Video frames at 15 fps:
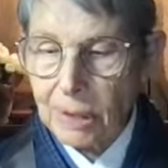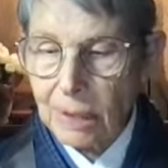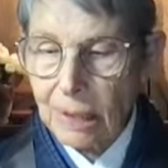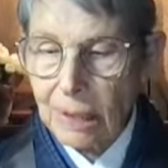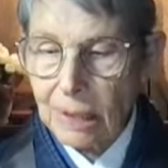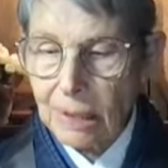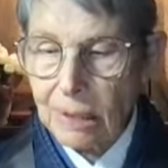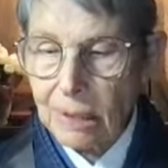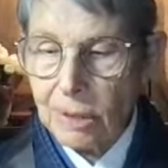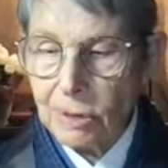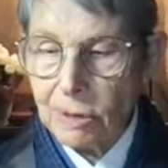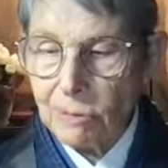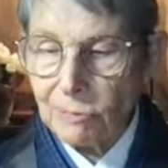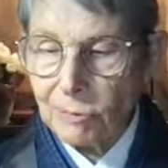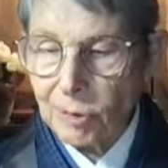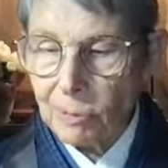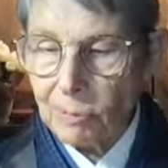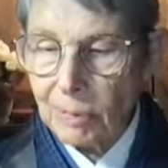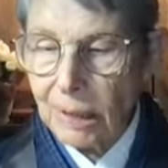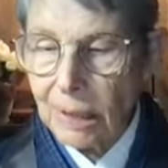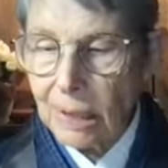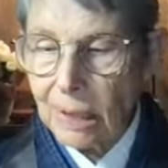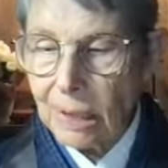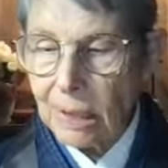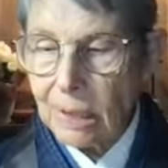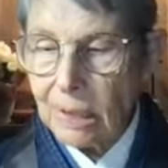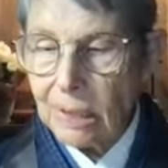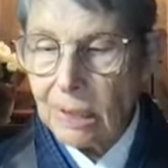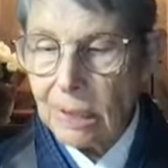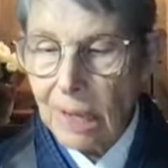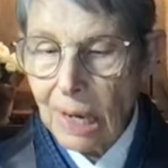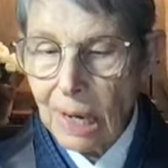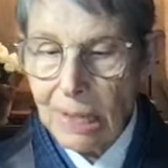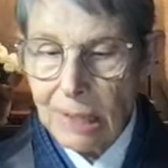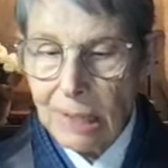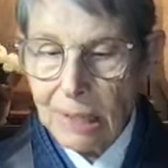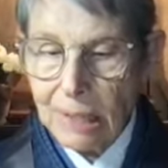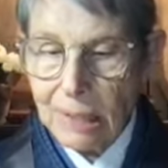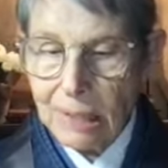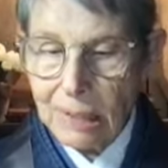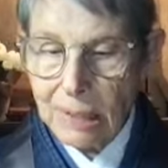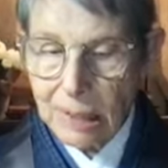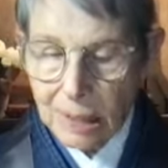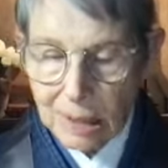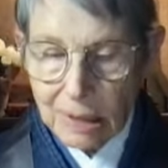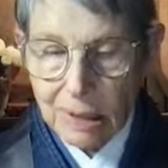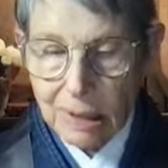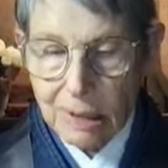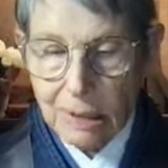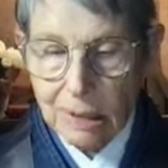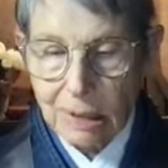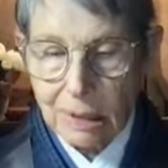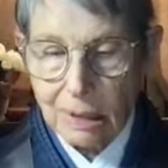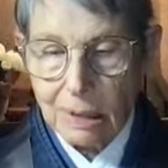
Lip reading: yet uniformly non-existent,